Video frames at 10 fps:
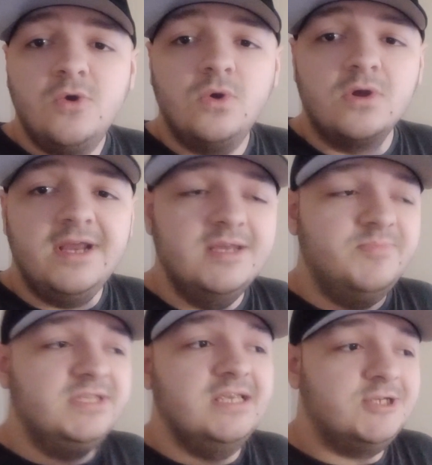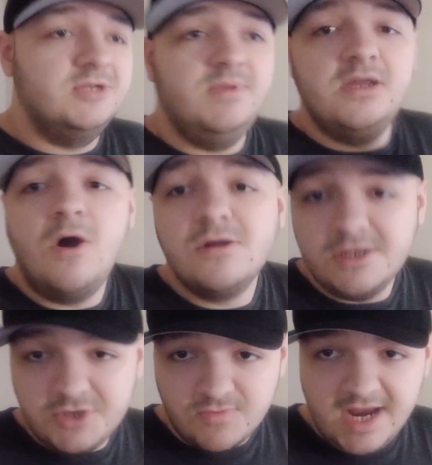or in a position to be called
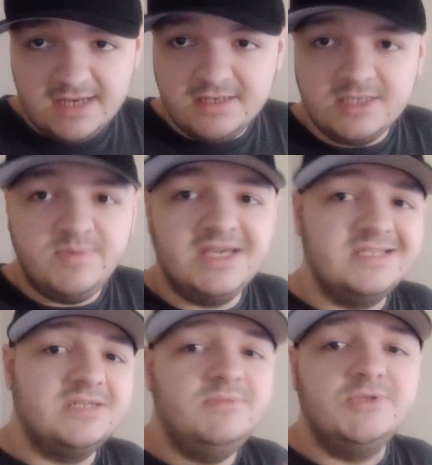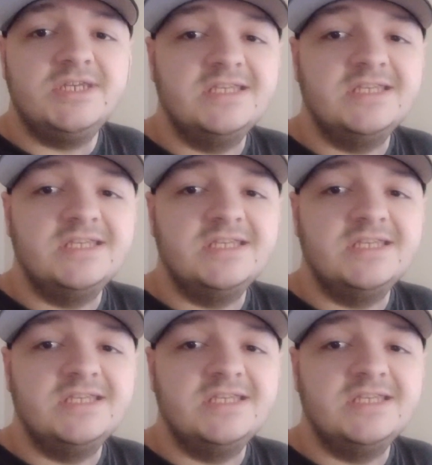underrated is because his music